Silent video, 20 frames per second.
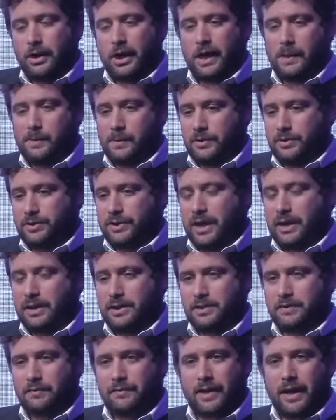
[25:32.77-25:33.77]
Um, there's
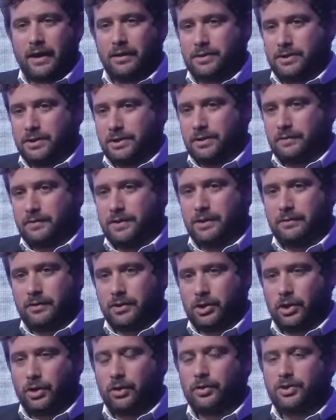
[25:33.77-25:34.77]
tens of thousands of T V
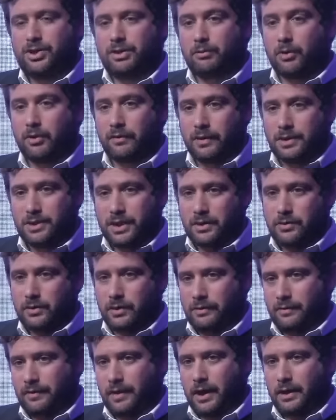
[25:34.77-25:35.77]
shows and movies that you
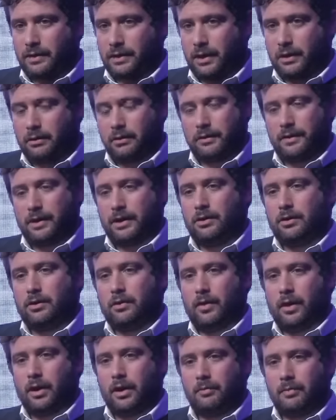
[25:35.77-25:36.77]
can find that are that are
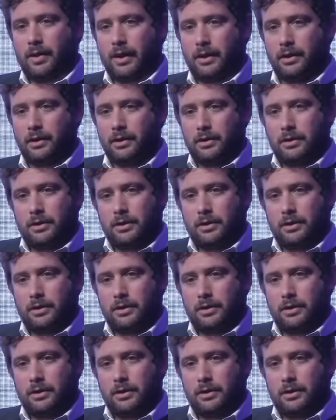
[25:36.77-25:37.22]
acquired by